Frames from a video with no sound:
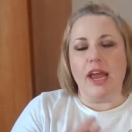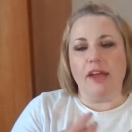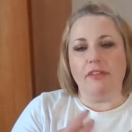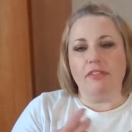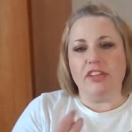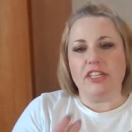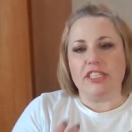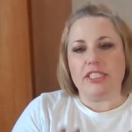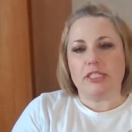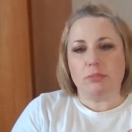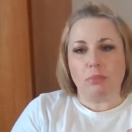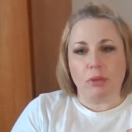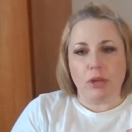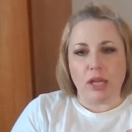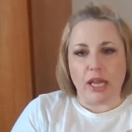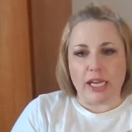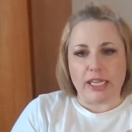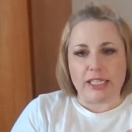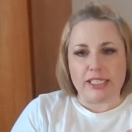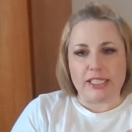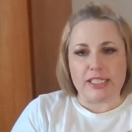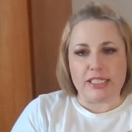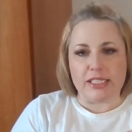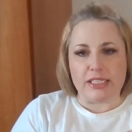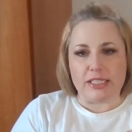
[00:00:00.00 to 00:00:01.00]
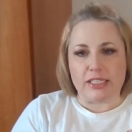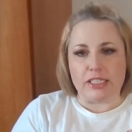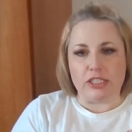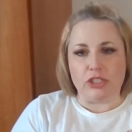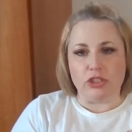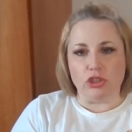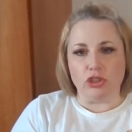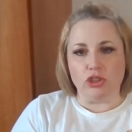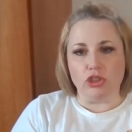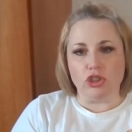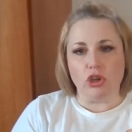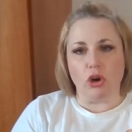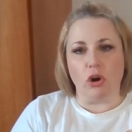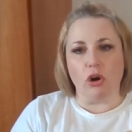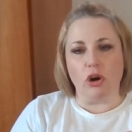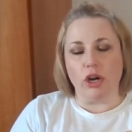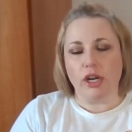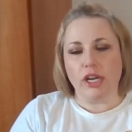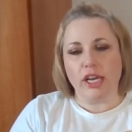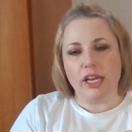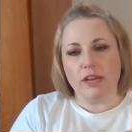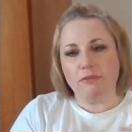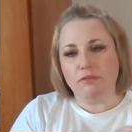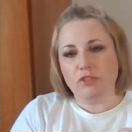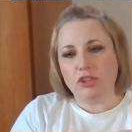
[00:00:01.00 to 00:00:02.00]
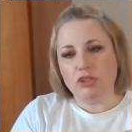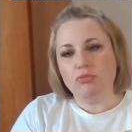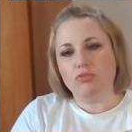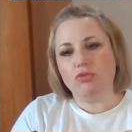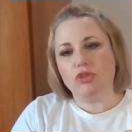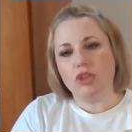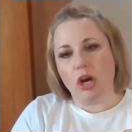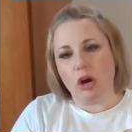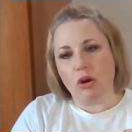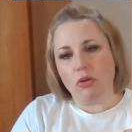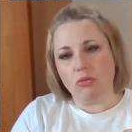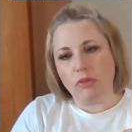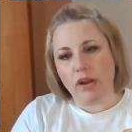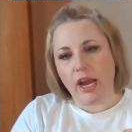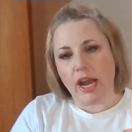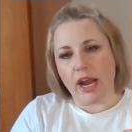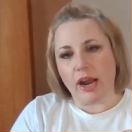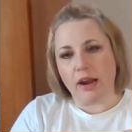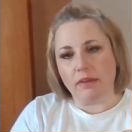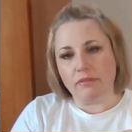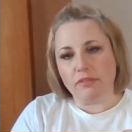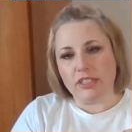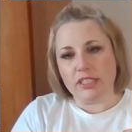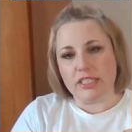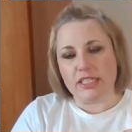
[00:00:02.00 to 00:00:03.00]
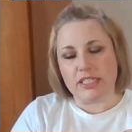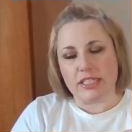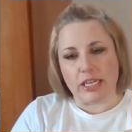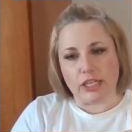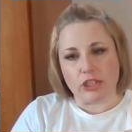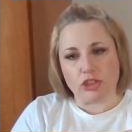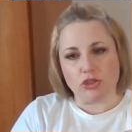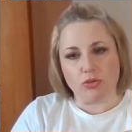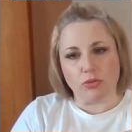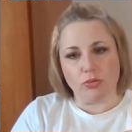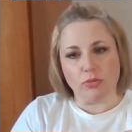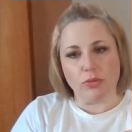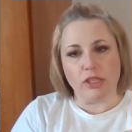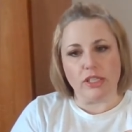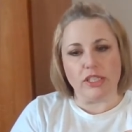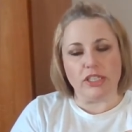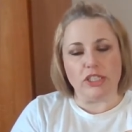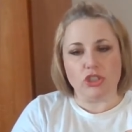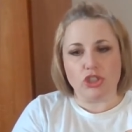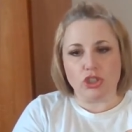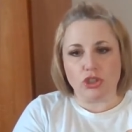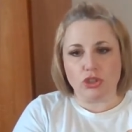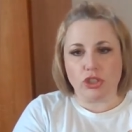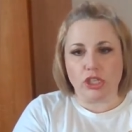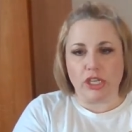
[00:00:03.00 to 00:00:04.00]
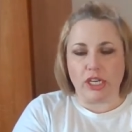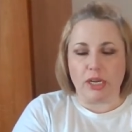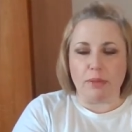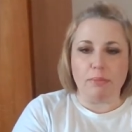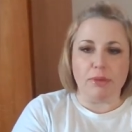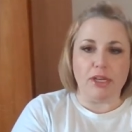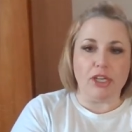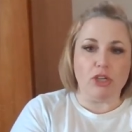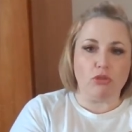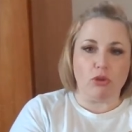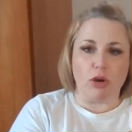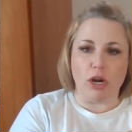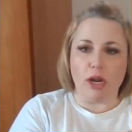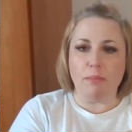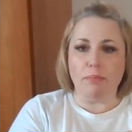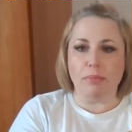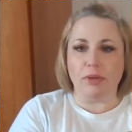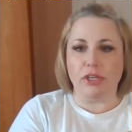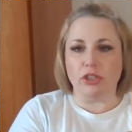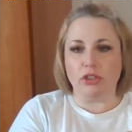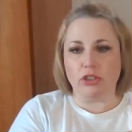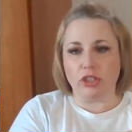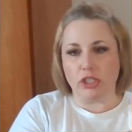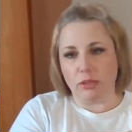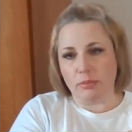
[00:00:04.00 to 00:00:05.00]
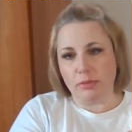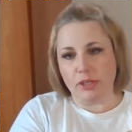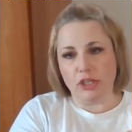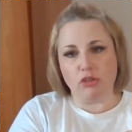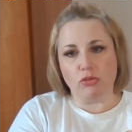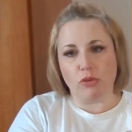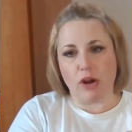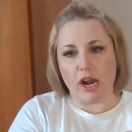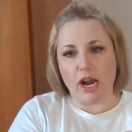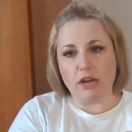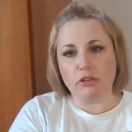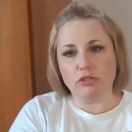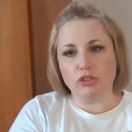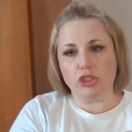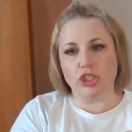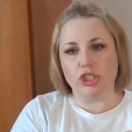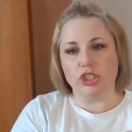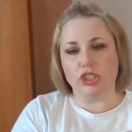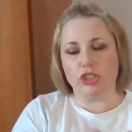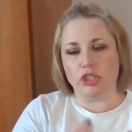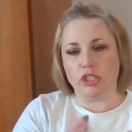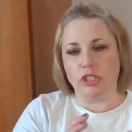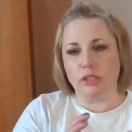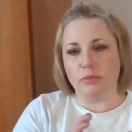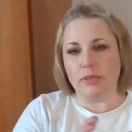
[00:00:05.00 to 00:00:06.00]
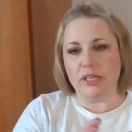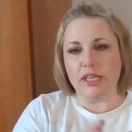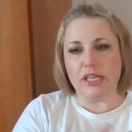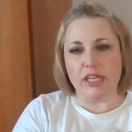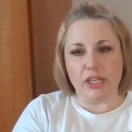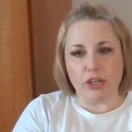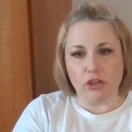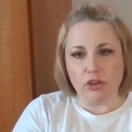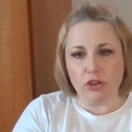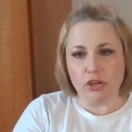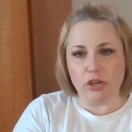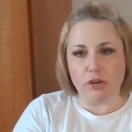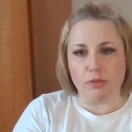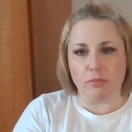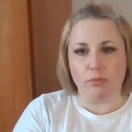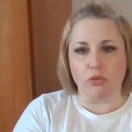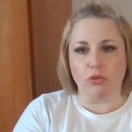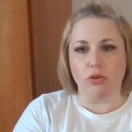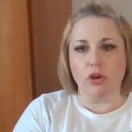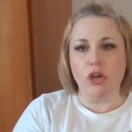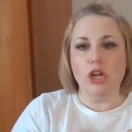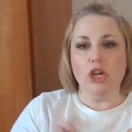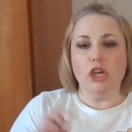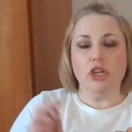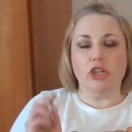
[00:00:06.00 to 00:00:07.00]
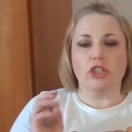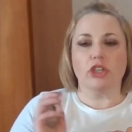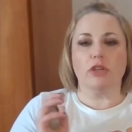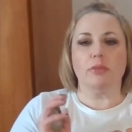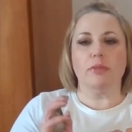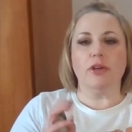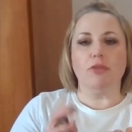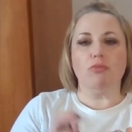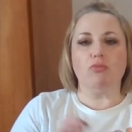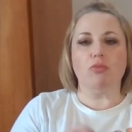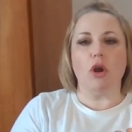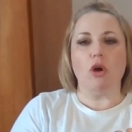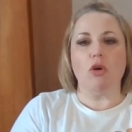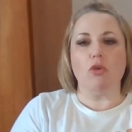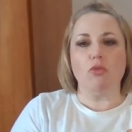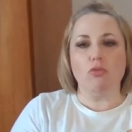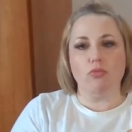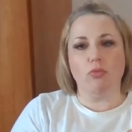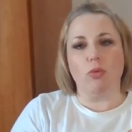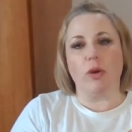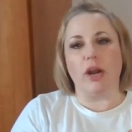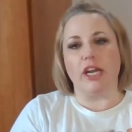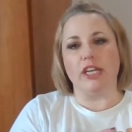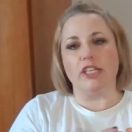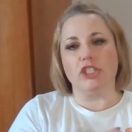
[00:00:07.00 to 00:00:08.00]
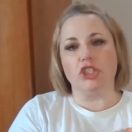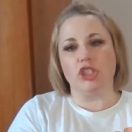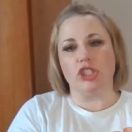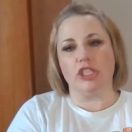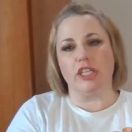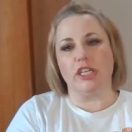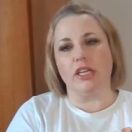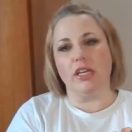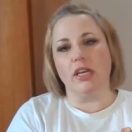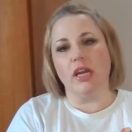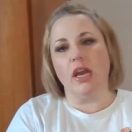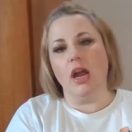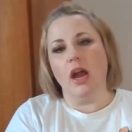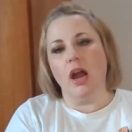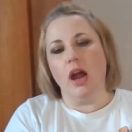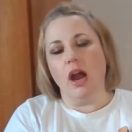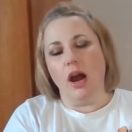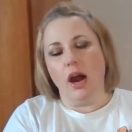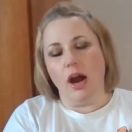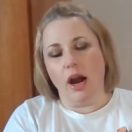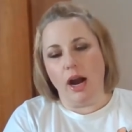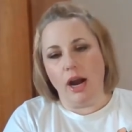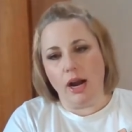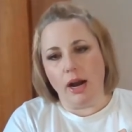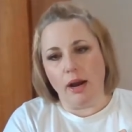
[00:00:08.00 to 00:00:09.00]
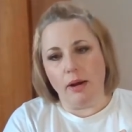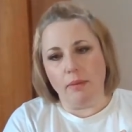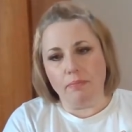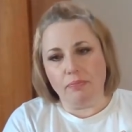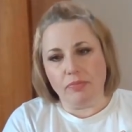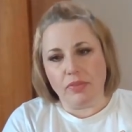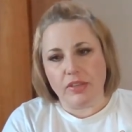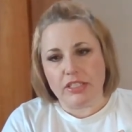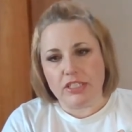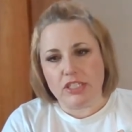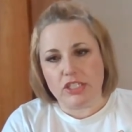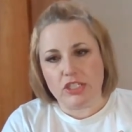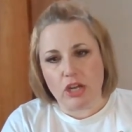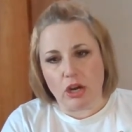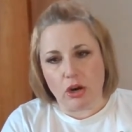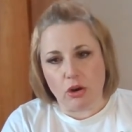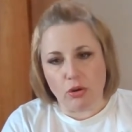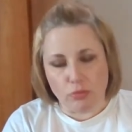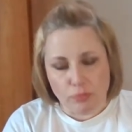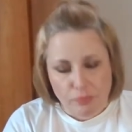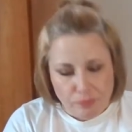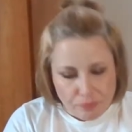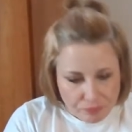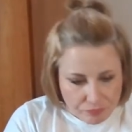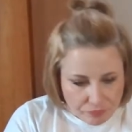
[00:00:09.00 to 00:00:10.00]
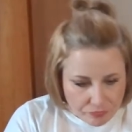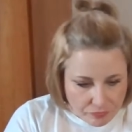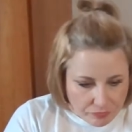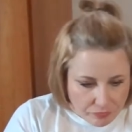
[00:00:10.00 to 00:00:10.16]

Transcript: and these placings in your chart, if you don't have this sexual release, you're going to be grumpy, you're going to be grouchy, you're going to be irritable, you're going to be road raging. Um, so